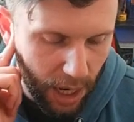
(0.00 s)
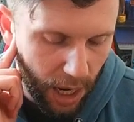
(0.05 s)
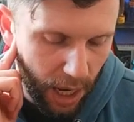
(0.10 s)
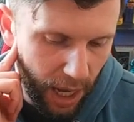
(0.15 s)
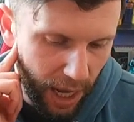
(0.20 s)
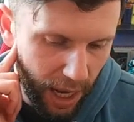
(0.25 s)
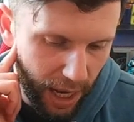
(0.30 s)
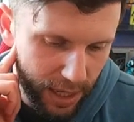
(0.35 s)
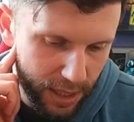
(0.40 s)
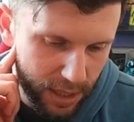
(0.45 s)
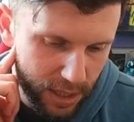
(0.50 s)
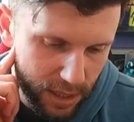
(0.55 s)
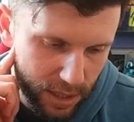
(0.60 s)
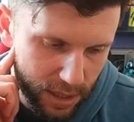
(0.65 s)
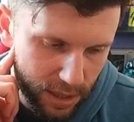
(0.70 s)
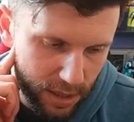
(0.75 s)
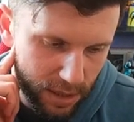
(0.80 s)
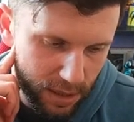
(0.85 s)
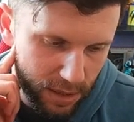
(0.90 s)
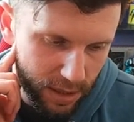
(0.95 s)
And
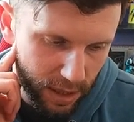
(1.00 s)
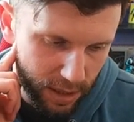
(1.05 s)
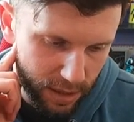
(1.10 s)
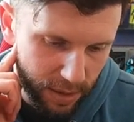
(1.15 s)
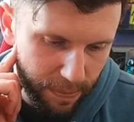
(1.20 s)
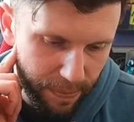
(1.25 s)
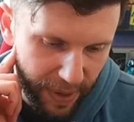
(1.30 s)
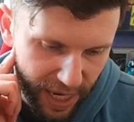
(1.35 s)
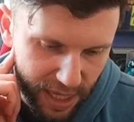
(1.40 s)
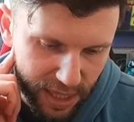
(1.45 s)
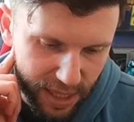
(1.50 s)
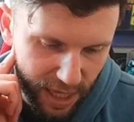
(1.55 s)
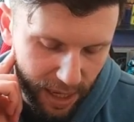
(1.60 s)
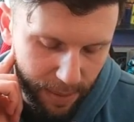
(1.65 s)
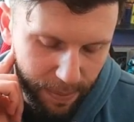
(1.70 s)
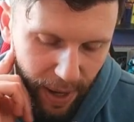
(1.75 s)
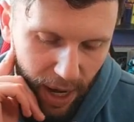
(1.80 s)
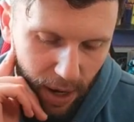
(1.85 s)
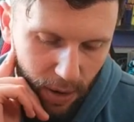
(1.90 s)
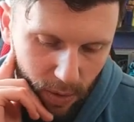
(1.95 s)
the the big thing
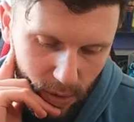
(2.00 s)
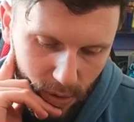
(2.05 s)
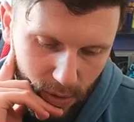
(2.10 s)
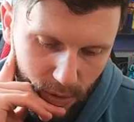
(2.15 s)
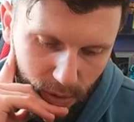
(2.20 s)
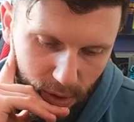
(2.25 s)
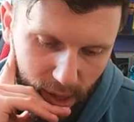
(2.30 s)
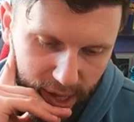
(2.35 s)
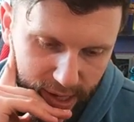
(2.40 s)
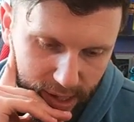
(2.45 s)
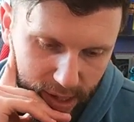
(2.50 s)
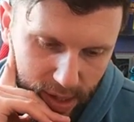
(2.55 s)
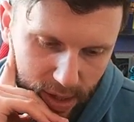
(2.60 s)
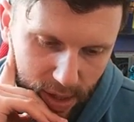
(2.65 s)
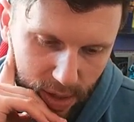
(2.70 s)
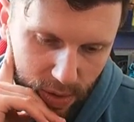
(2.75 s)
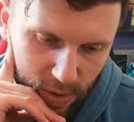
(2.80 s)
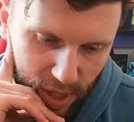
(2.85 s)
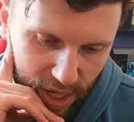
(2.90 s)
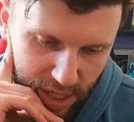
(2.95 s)
about
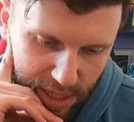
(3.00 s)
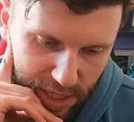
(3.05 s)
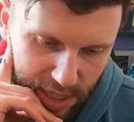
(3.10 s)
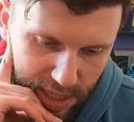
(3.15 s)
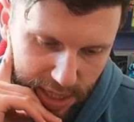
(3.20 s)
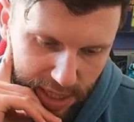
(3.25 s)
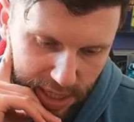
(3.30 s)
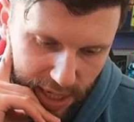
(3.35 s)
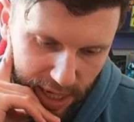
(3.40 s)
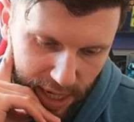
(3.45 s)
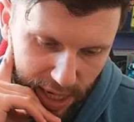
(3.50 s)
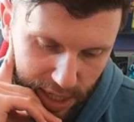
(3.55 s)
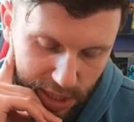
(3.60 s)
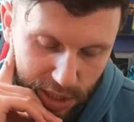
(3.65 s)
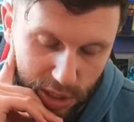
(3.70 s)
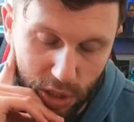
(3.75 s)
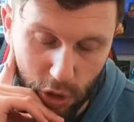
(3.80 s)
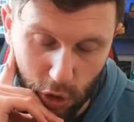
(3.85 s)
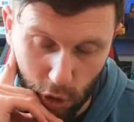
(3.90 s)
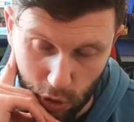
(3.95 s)
like this is
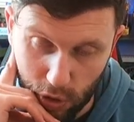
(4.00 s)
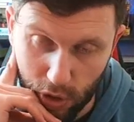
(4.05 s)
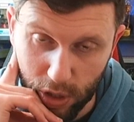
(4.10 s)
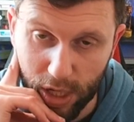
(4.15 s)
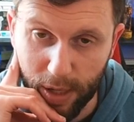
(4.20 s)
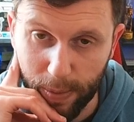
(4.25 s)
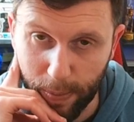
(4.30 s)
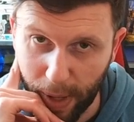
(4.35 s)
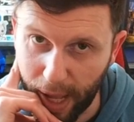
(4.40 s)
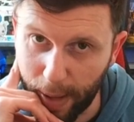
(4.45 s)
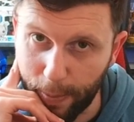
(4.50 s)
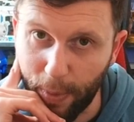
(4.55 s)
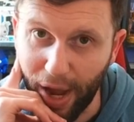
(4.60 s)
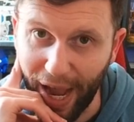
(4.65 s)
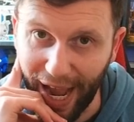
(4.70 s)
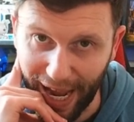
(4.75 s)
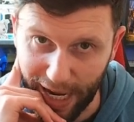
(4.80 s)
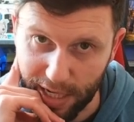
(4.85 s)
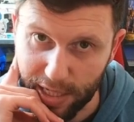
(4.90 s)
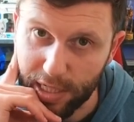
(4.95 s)
it's good that Kabam are
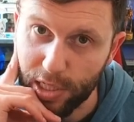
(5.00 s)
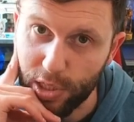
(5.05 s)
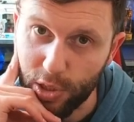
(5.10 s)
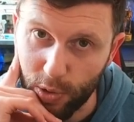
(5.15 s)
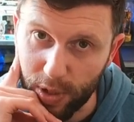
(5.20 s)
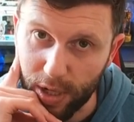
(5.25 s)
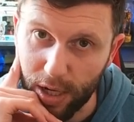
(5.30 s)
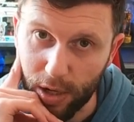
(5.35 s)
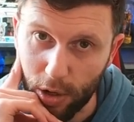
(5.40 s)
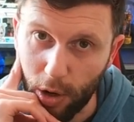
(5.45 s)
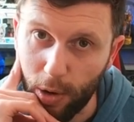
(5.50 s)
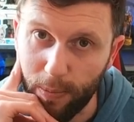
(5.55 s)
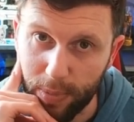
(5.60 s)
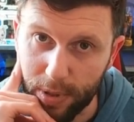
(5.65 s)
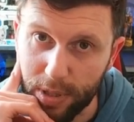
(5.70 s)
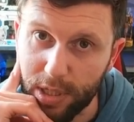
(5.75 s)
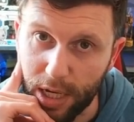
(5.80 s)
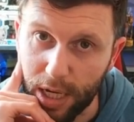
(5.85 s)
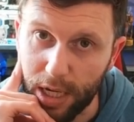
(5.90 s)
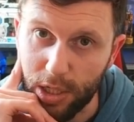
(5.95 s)
actually doing a
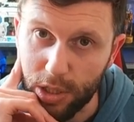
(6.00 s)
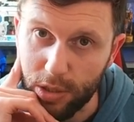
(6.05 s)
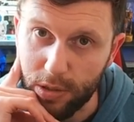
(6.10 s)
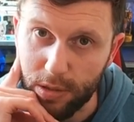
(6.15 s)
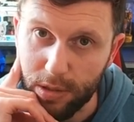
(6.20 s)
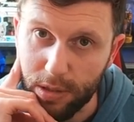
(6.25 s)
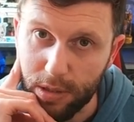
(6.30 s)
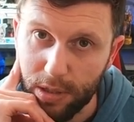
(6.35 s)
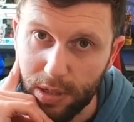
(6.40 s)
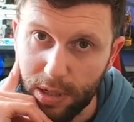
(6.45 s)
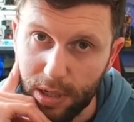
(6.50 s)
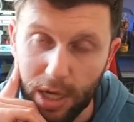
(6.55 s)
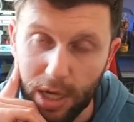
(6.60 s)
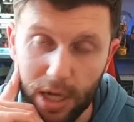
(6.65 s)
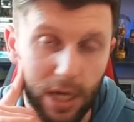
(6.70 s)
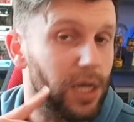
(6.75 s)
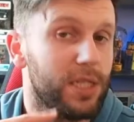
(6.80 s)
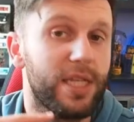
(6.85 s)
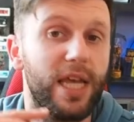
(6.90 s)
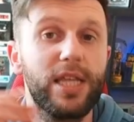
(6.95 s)
compensation
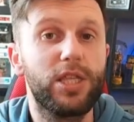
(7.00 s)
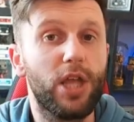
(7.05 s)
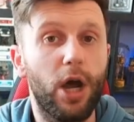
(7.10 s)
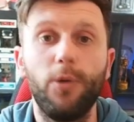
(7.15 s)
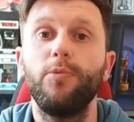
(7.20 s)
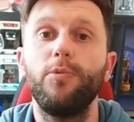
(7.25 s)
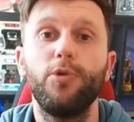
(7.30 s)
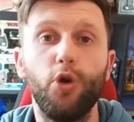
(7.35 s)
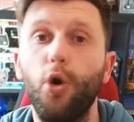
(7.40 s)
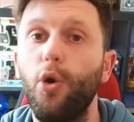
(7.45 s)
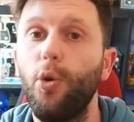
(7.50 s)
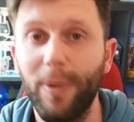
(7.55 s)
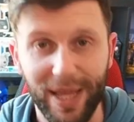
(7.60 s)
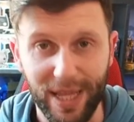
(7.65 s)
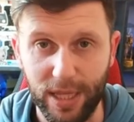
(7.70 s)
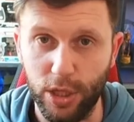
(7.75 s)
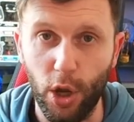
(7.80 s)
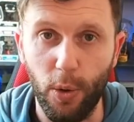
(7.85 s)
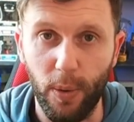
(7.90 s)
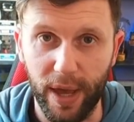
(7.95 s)
because they don't normally
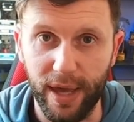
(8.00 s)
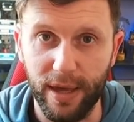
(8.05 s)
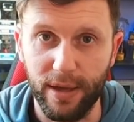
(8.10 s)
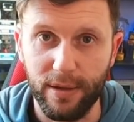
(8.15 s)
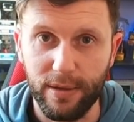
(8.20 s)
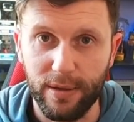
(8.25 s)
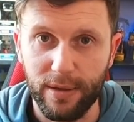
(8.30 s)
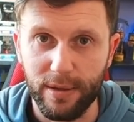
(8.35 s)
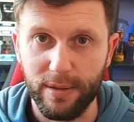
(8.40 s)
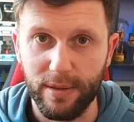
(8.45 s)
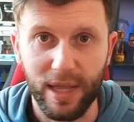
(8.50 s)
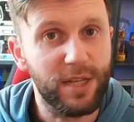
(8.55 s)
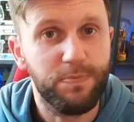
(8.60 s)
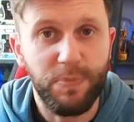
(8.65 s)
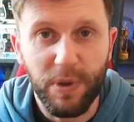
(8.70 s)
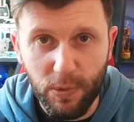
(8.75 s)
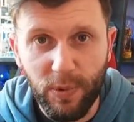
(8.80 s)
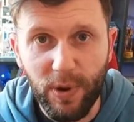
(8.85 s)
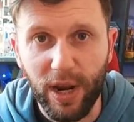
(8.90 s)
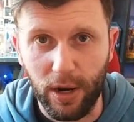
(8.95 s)
do it. Let's
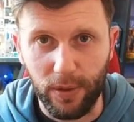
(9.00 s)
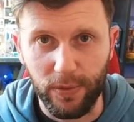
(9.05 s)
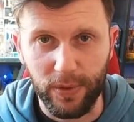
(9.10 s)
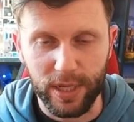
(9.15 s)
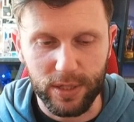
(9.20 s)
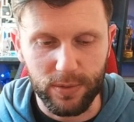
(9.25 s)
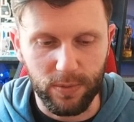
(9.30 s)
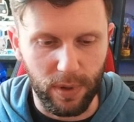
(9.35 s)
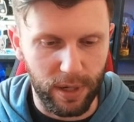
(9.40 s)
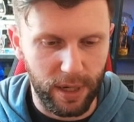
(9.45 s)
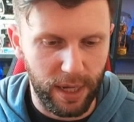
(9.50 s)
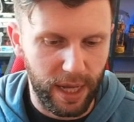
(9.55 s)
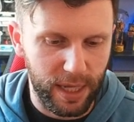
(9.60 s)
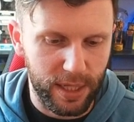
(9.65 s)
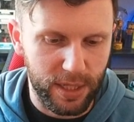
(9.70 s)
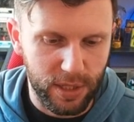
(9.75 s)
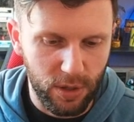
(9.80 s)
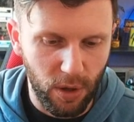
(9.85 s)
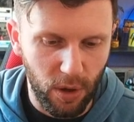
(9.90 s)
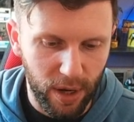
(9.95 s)
be real on this one.
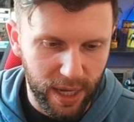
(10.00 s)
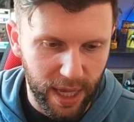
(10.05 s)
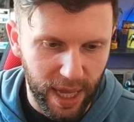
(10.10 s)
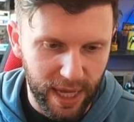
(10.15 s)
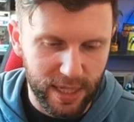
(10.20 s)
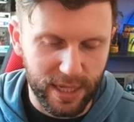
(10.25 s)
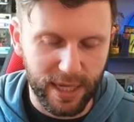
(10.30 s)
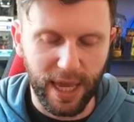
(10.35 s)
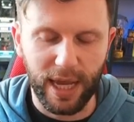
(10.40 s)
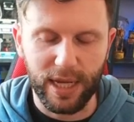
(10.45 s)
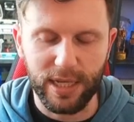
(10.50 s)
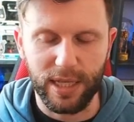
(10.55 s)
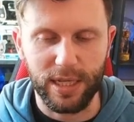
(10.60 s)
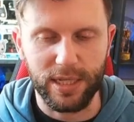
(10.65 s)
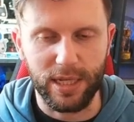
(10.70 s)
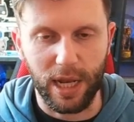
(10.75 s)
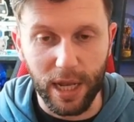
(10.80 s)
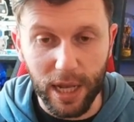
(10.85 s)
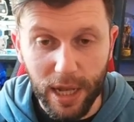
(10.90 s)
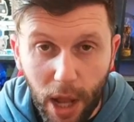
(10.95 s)
It's not. It's a case.
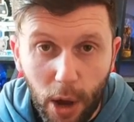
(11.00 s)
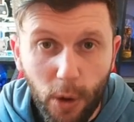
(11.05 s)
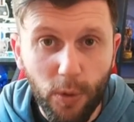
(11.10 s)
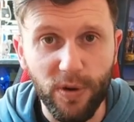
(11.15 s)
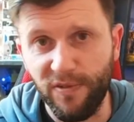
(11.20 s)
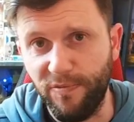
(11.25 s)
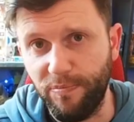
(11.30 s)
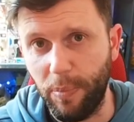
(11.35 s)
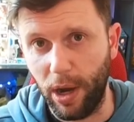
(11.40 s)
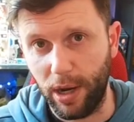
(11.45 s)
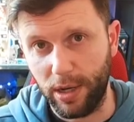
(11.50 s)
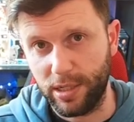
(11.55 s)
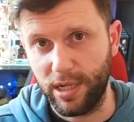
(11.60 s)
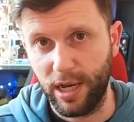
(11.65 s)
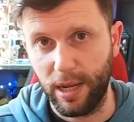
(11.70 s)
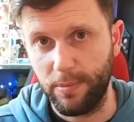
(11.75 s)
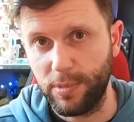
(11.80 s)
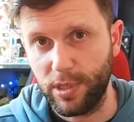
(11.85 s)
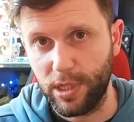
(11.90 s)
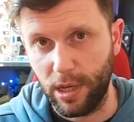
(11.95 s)
There's a load of bugs in
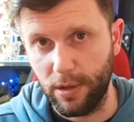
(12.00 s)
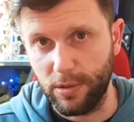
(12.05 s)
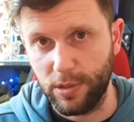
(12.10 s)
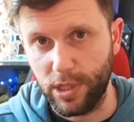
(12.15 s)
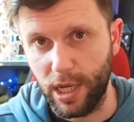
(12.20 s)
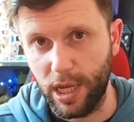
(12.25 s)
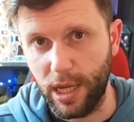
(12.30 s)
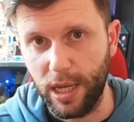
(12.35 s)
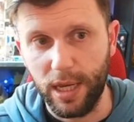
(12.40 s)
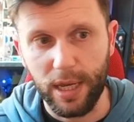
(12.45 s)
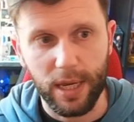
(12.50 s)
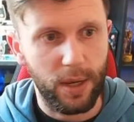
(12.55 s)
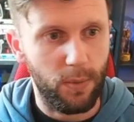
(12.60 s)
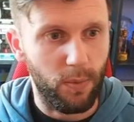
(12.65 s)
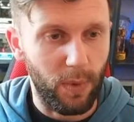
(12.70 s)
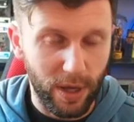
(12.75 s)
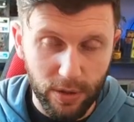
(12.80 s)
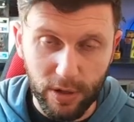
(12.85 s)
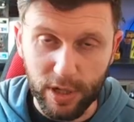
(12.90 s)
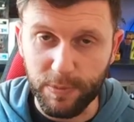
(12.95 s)
MCOC.
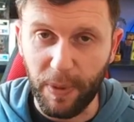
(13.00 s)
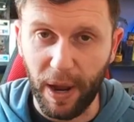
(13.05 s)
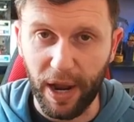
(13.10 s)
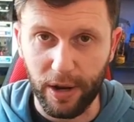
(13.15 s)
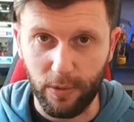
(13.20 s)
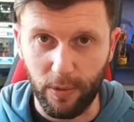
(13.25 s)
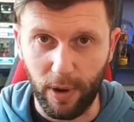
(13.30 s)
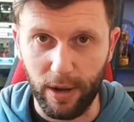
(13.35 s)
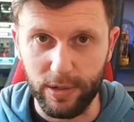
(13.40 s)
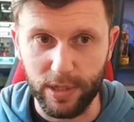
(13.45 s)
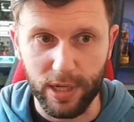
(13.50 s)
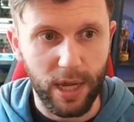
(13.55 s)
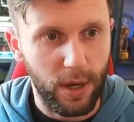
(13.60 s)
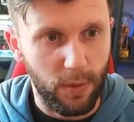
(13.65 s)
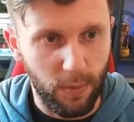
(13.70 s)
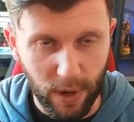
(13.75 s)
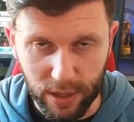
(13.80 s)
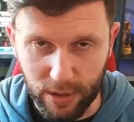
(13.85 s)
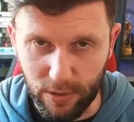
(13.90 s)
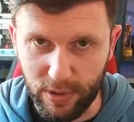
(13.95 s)
Whether it's battlegrounds,
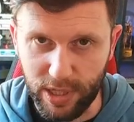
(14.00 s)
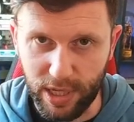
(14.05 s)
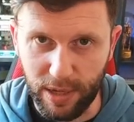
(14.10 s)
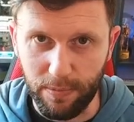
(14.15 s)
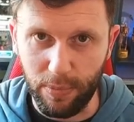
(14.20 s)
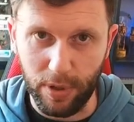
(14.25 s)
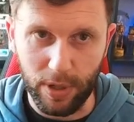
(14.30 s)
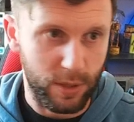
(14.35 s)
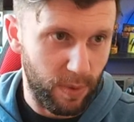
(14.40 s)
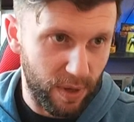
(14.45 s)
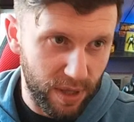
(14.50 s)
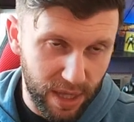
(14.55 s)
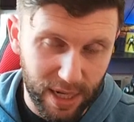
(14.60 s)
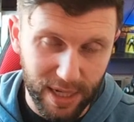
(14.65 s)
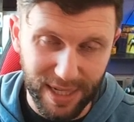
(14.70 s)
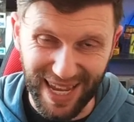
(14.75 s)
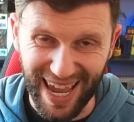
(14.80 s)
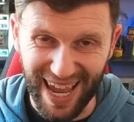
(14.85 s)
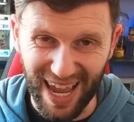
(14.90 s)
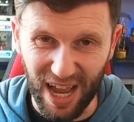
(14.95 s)
whether it's inputs, whether
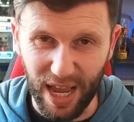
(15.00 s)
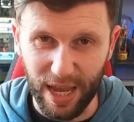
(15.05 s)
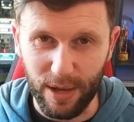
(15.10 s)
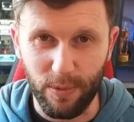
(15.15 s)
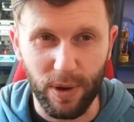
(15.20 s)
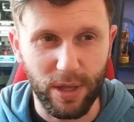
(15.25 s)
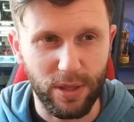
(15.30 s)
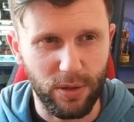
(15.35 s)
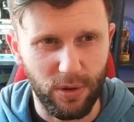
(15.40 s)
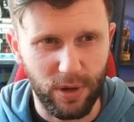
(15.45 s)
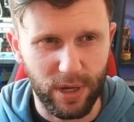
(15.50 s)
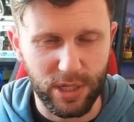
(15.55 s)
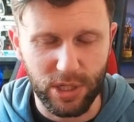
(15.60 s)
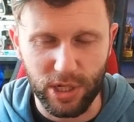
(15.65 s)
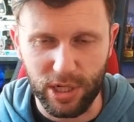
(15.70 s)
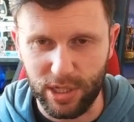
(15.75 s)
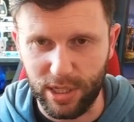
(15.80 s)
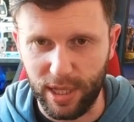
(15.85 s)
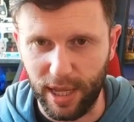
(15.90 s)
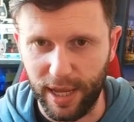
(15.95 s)
it's AI, whether or not it's
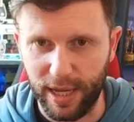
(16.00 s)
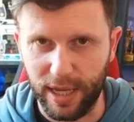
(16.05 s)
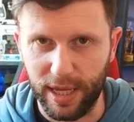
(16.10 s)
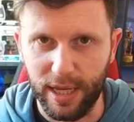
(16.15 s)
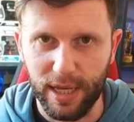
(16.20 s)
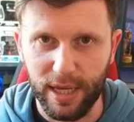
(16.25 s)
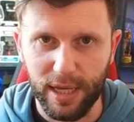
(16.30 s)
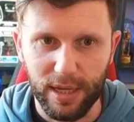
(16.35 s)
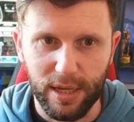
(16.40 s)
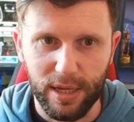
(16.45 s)
just like